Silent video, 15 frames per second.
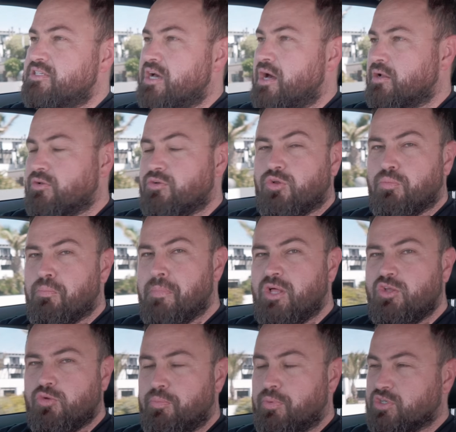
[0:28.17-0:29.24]
town called
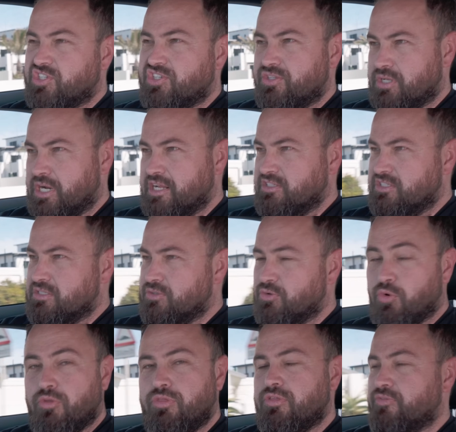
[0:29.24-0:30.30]
Melkbosstrand,
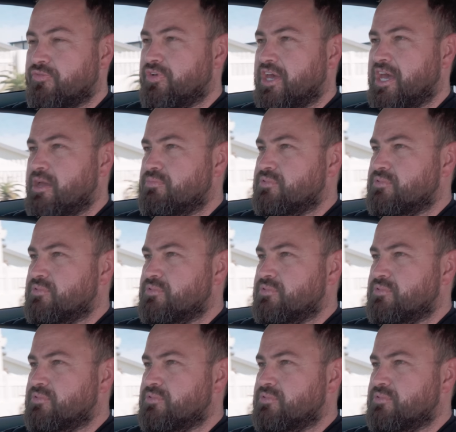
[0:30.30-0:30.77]
north of Cape